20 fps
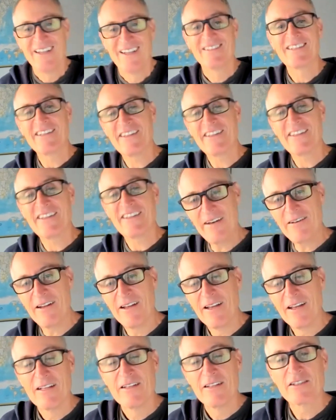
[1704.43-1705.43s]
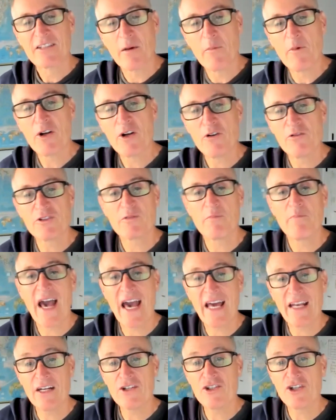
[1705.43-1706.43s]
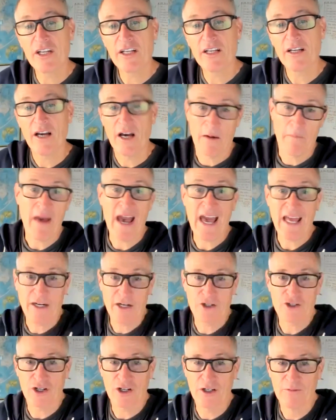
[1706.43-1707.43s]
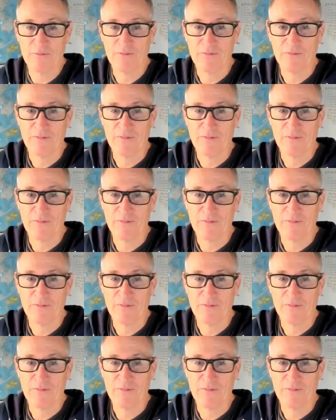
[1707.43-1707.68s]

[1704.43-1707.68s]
to then someone who's managing a manager,